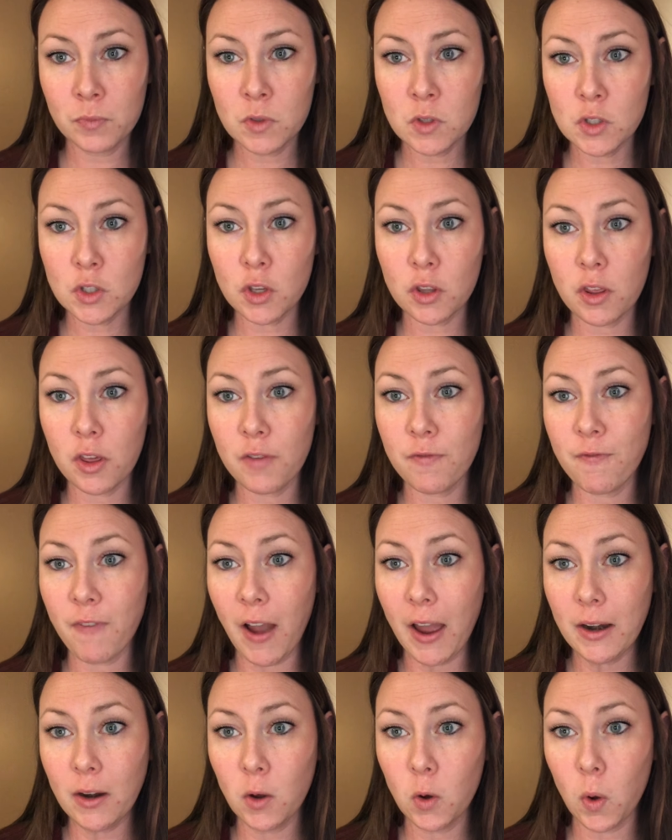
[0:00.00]
So the
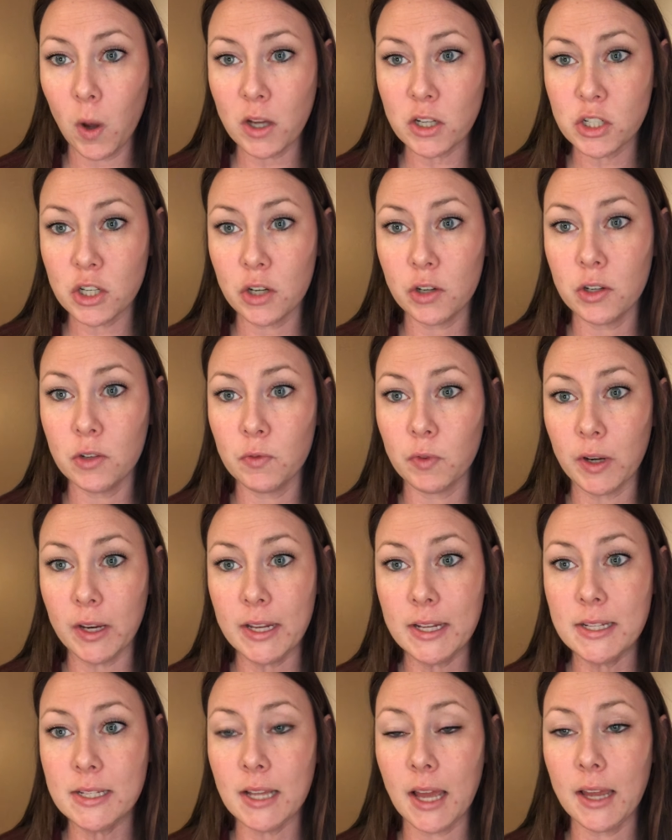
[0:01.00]
final question
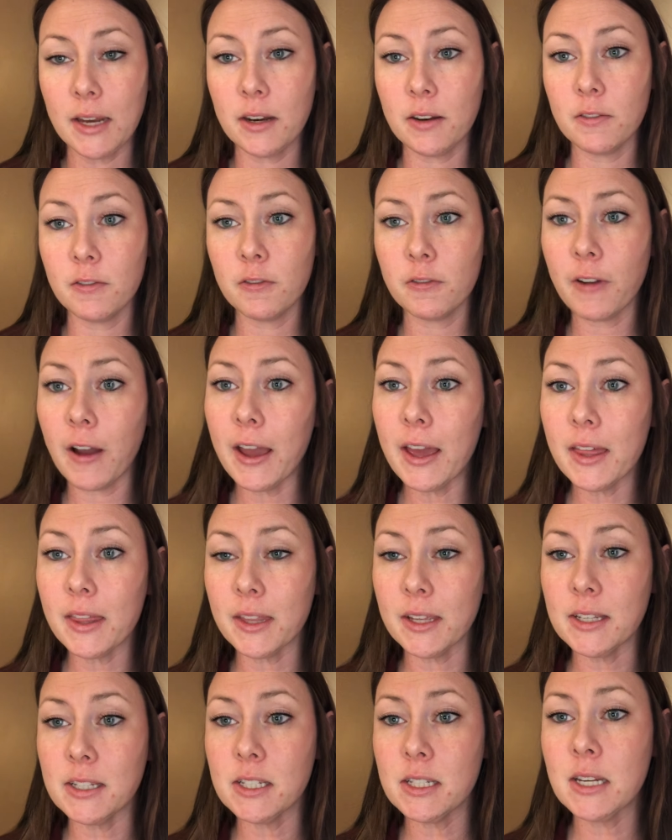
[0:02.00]
reads, identify at
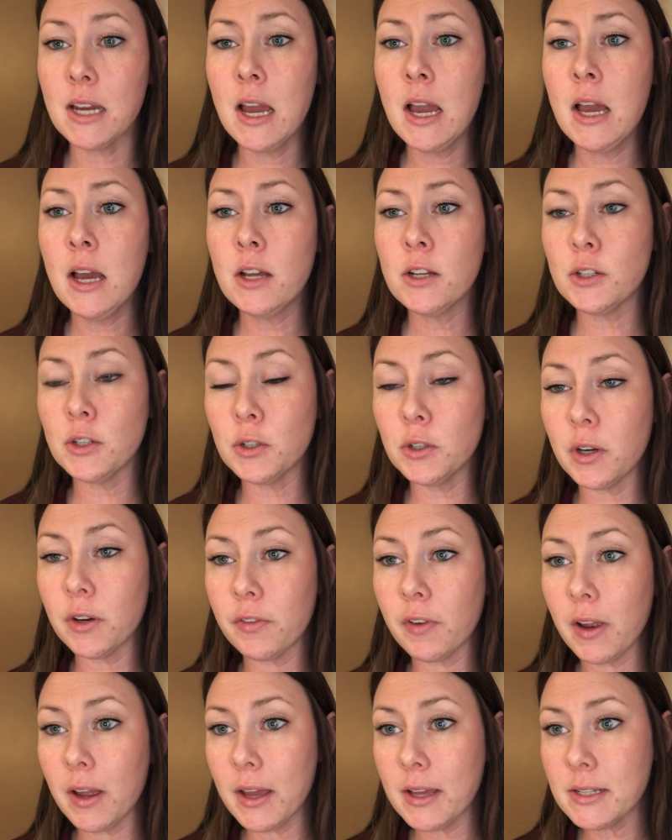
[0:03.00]
least 2
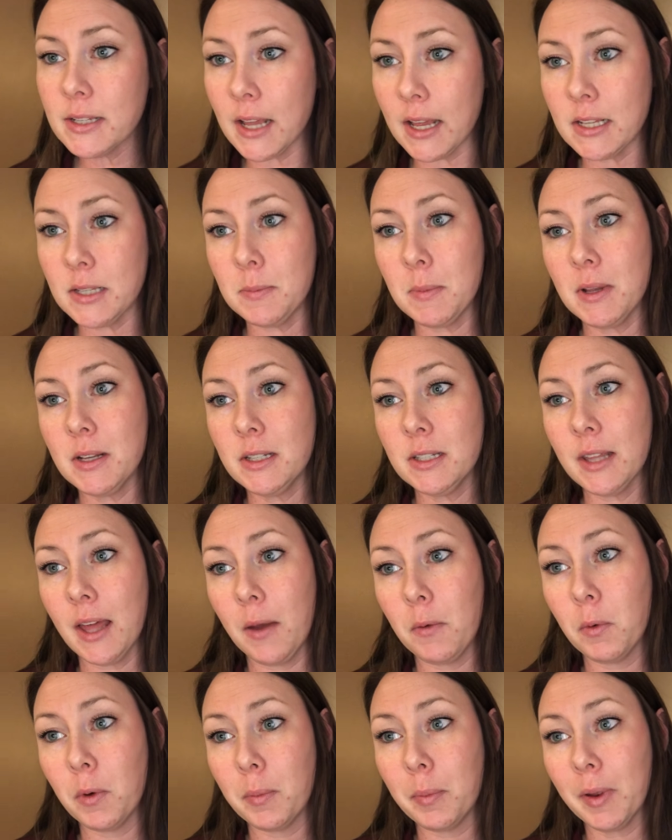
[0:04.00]
different assessments
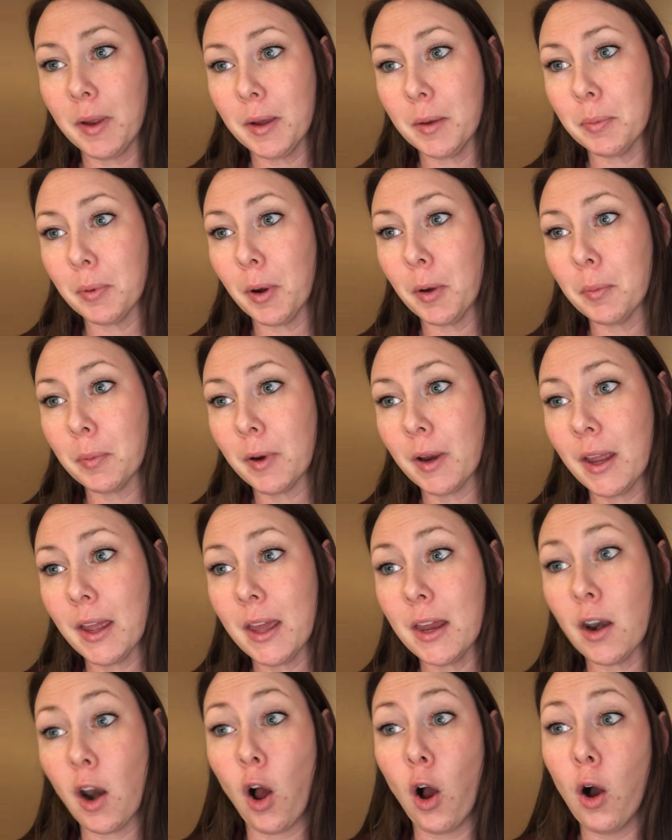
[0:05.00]
that would be
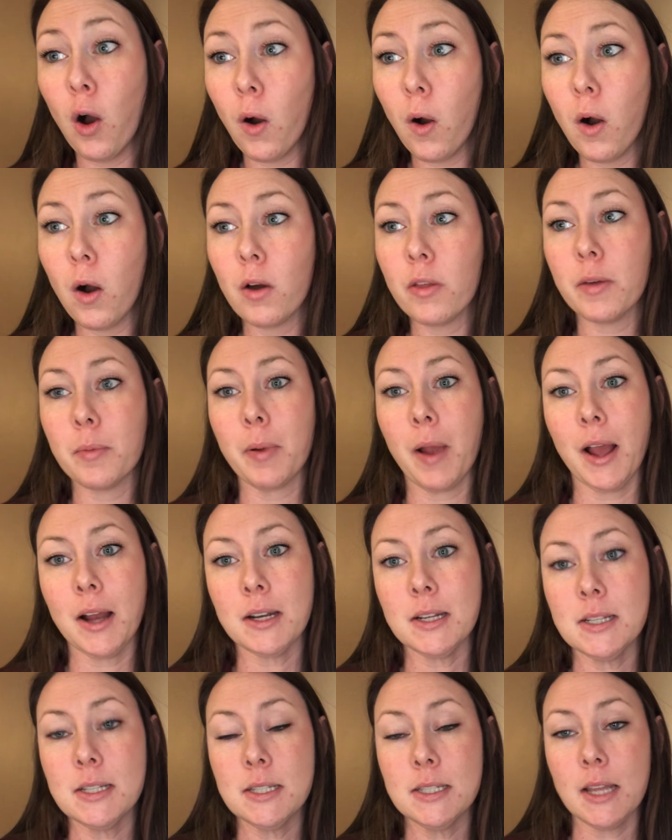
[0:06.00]
appropriate in all the
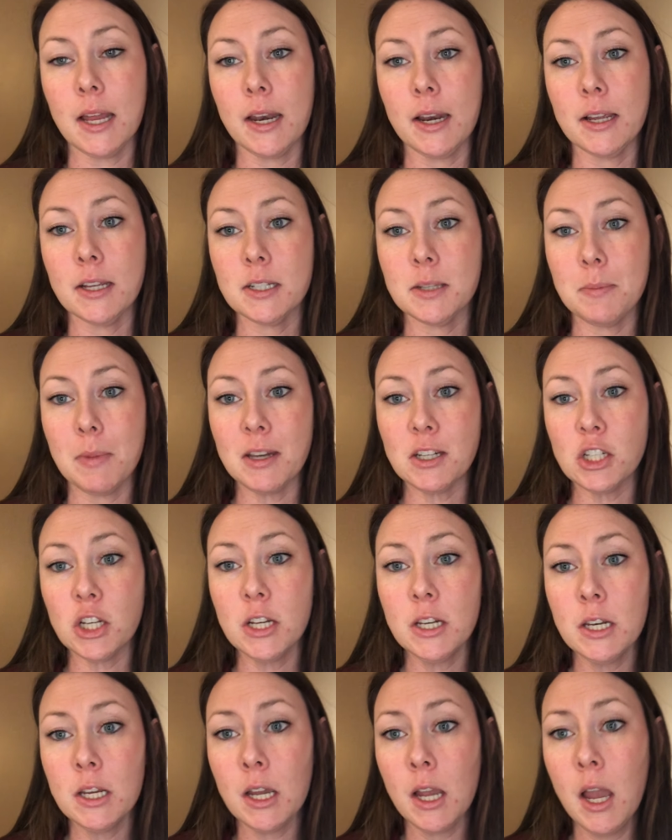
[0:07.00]
practice settings mentioned.